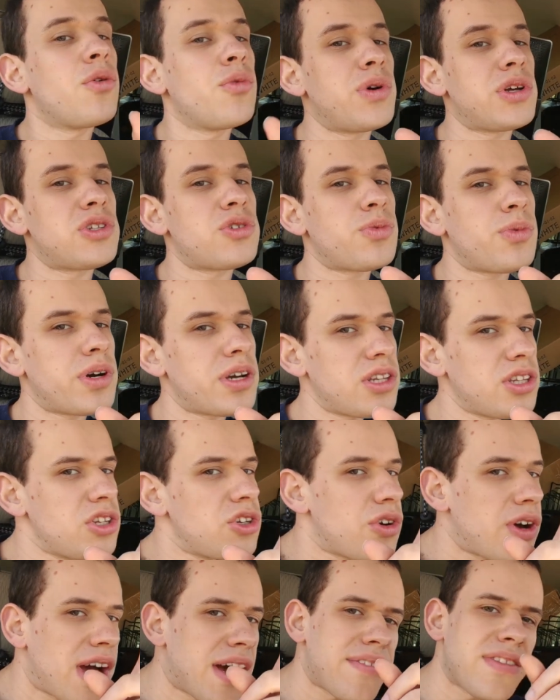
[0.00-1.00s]
Which one
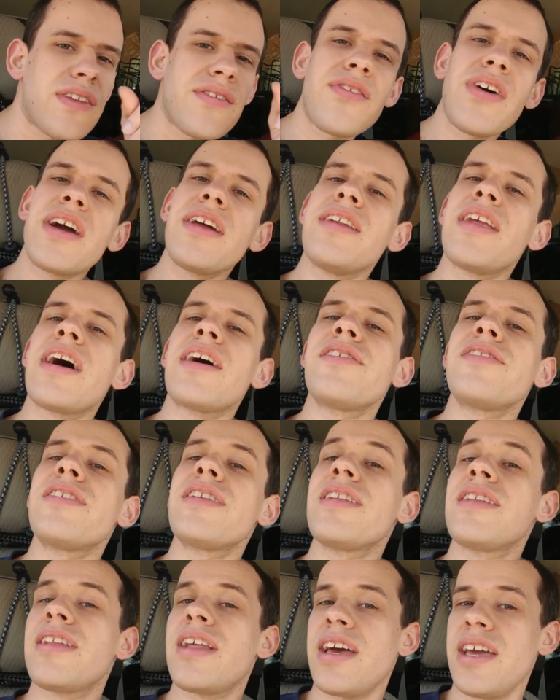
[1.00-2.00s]
you'll have to find out
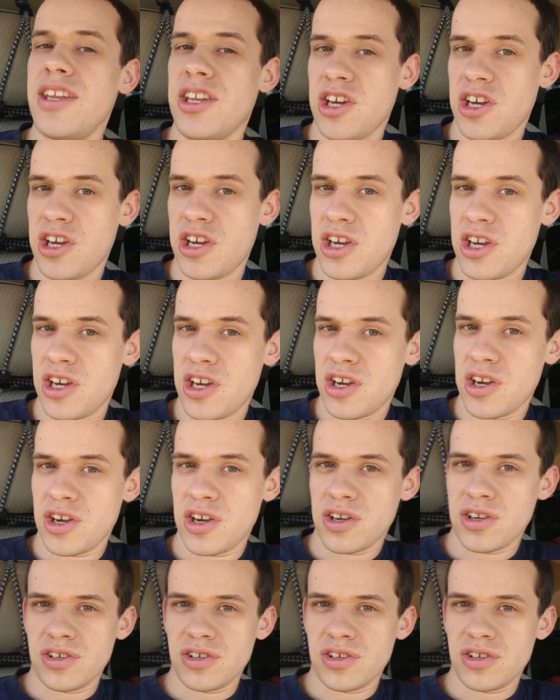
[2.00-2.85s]
later.